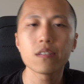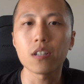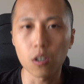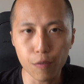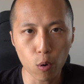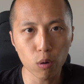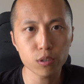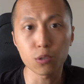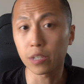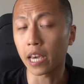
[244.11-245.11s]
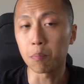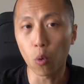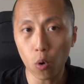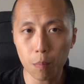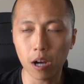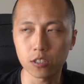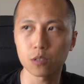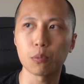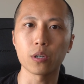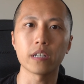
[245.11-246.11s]
then of course you'll gain more by
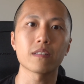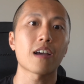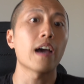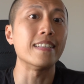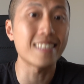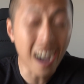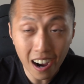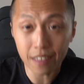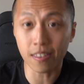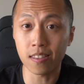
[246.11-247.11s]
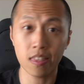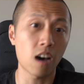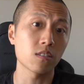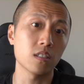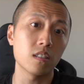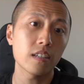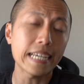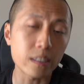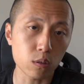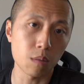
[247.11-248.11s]
just putting that entire $10,000
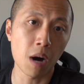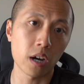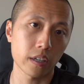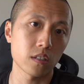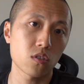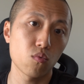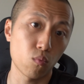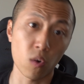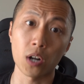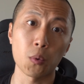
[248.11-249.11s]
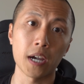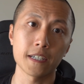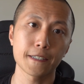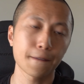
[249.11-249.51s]
into the market right away.